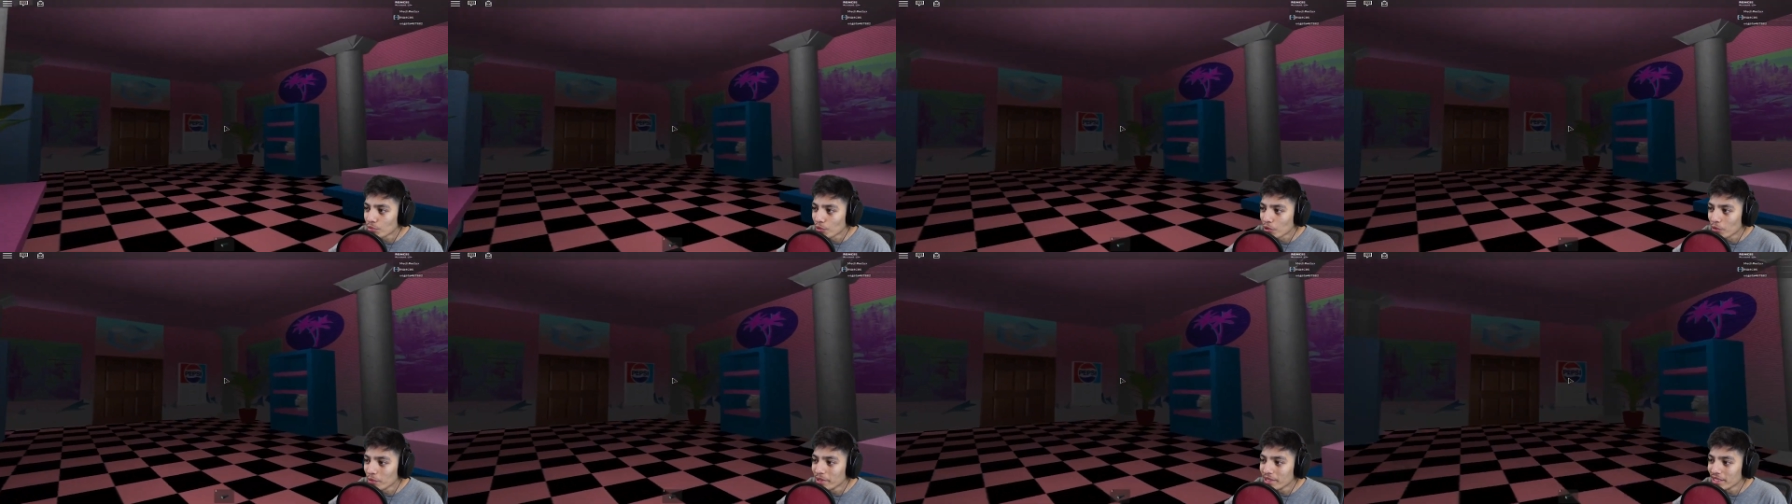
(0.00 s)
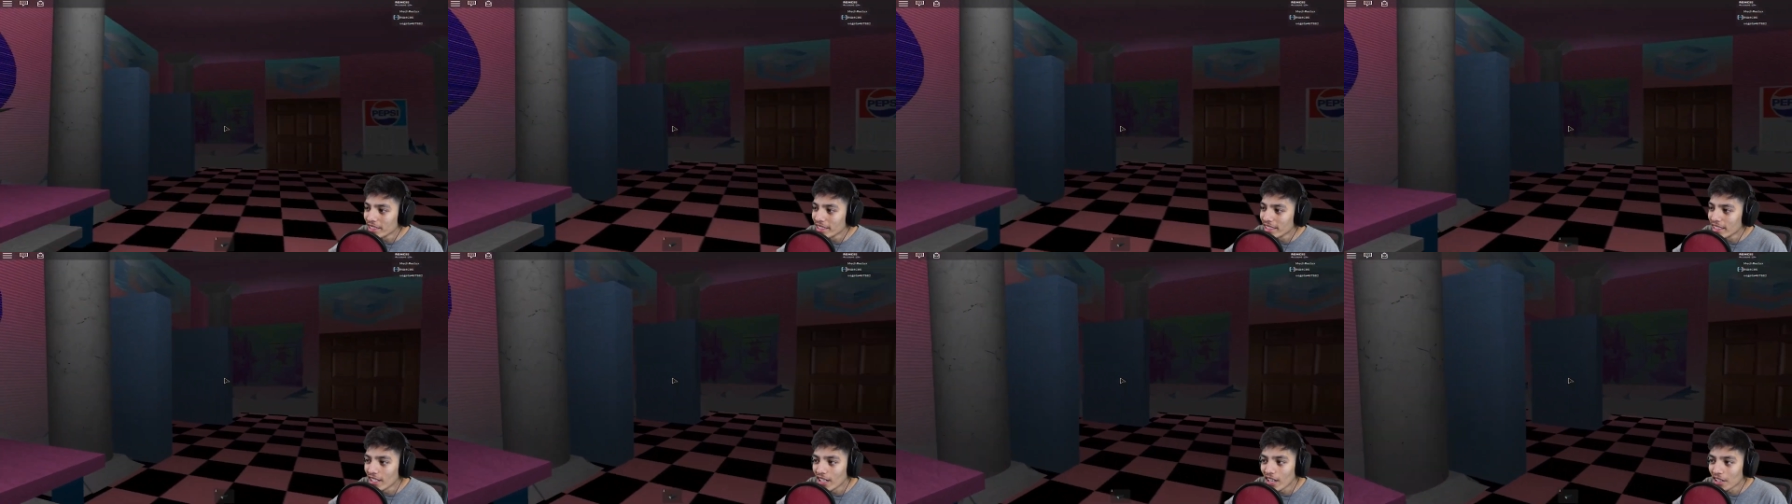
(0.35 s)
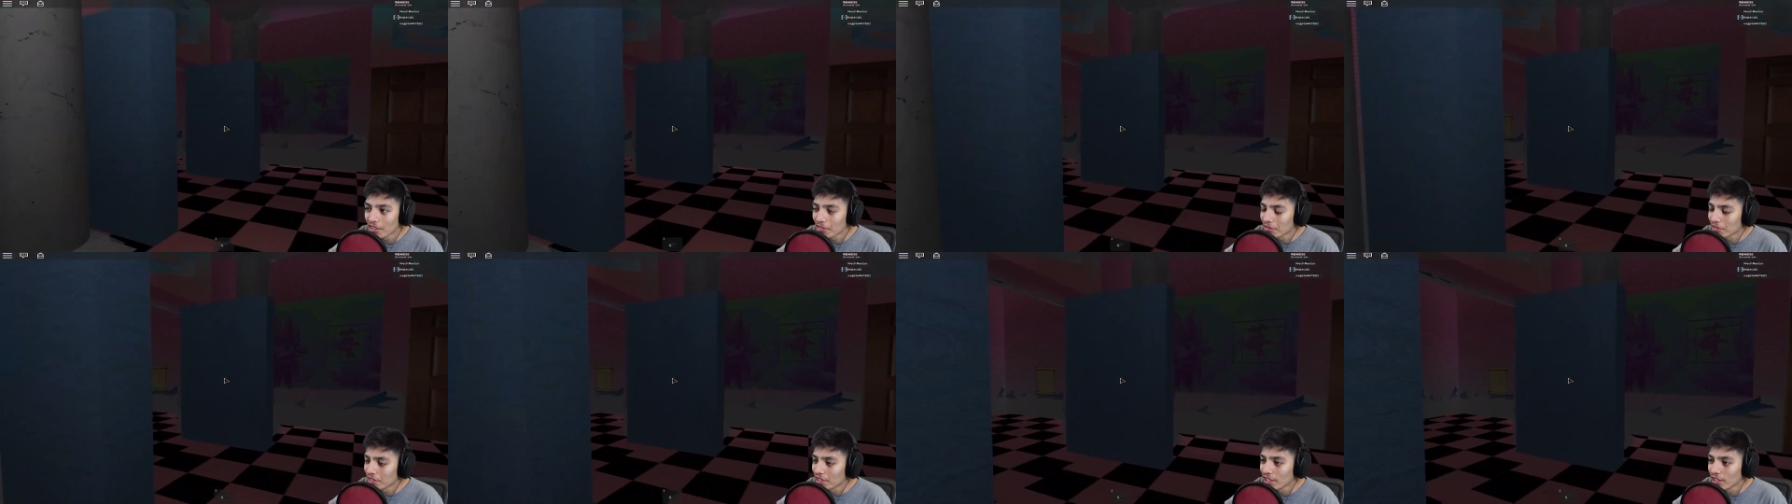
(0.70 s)
room in here out
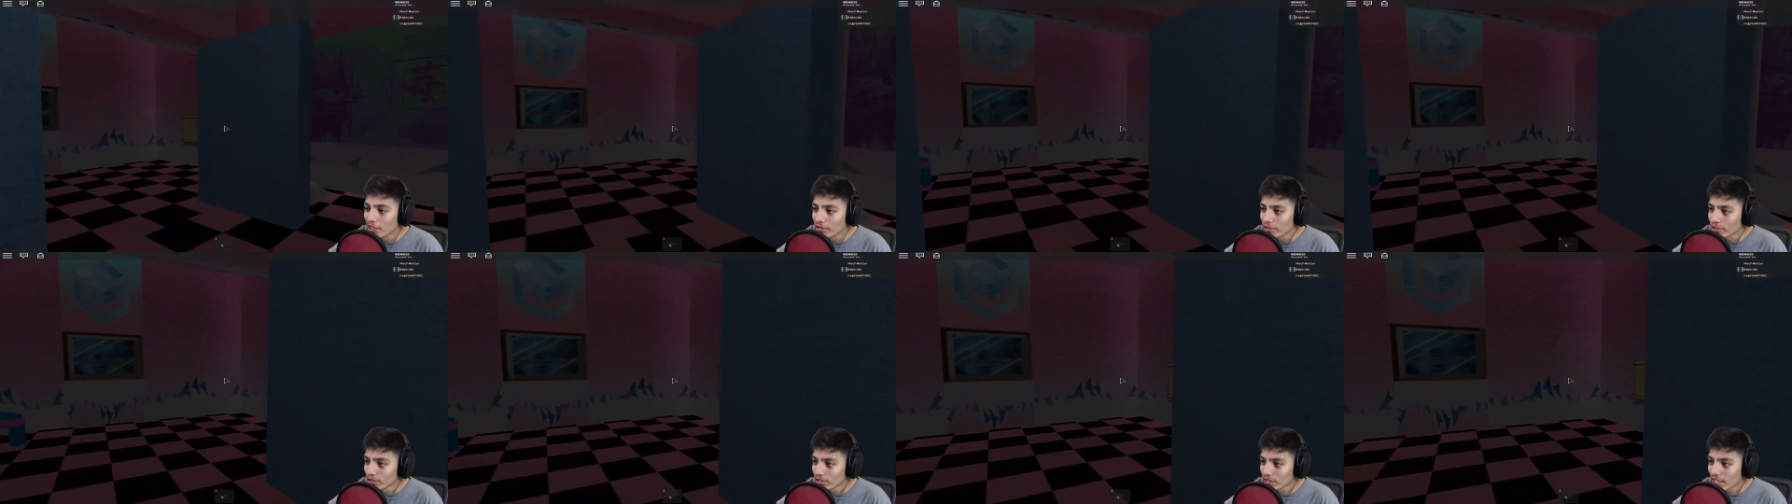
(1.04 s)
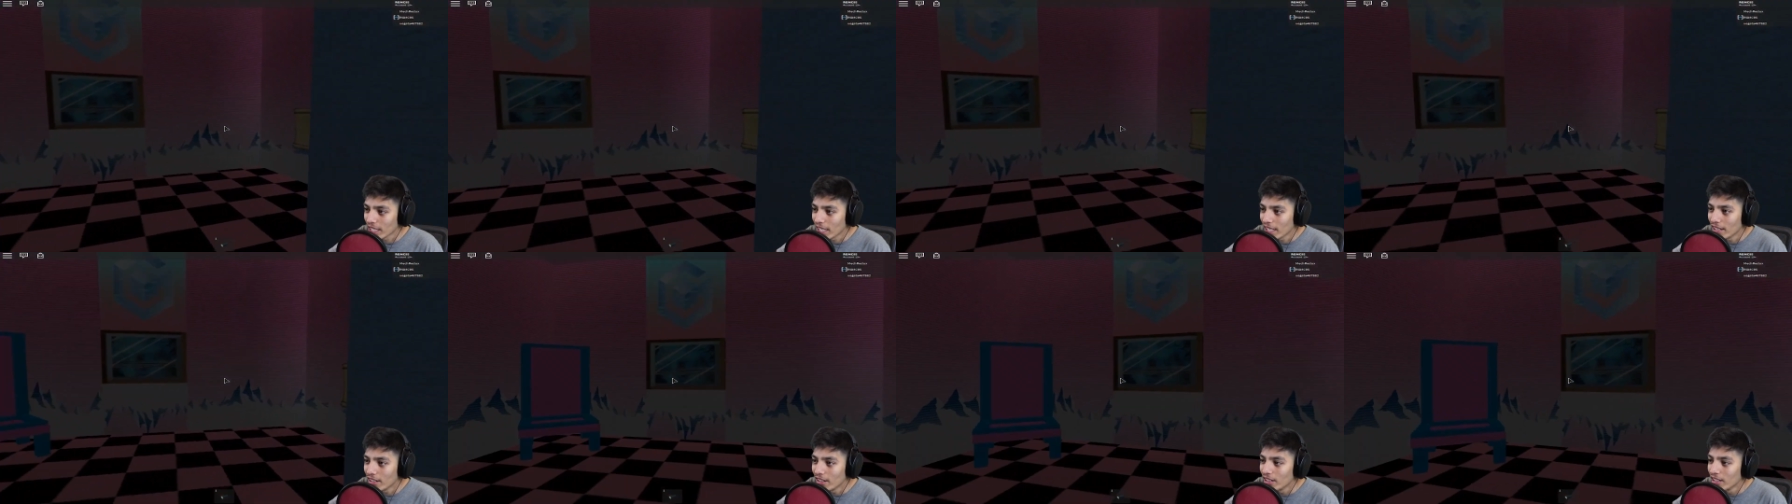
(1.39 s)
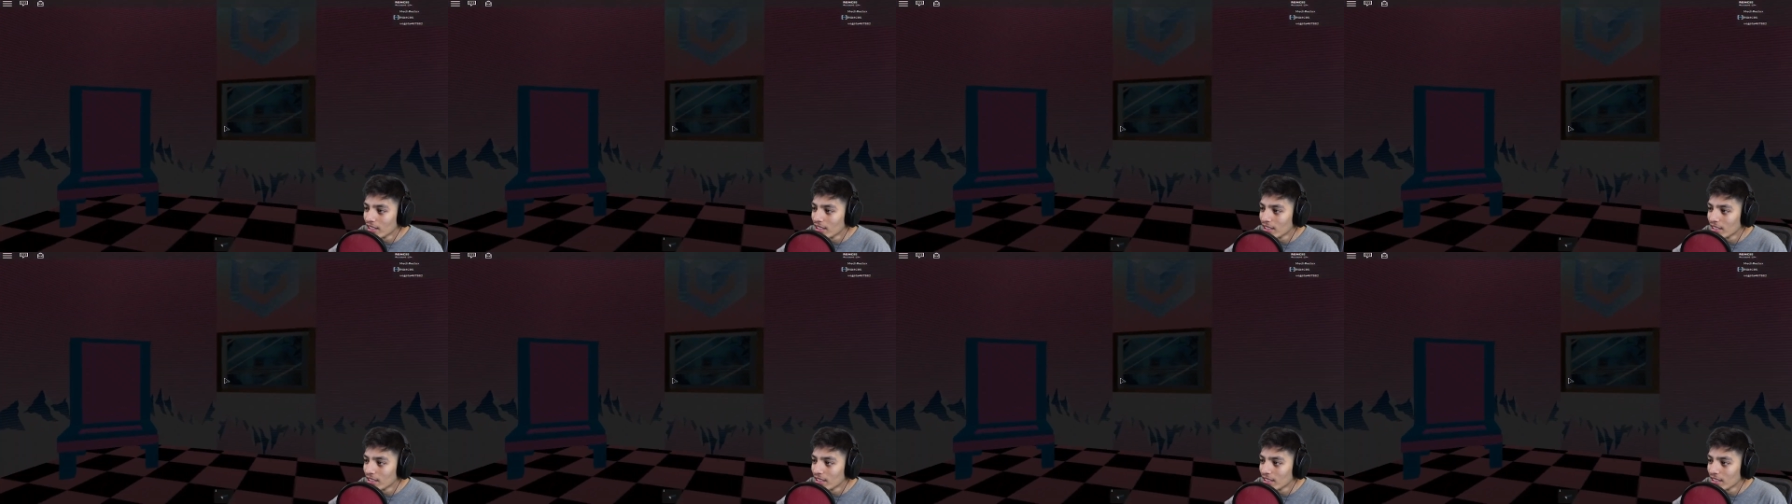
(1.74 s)
of the hotel.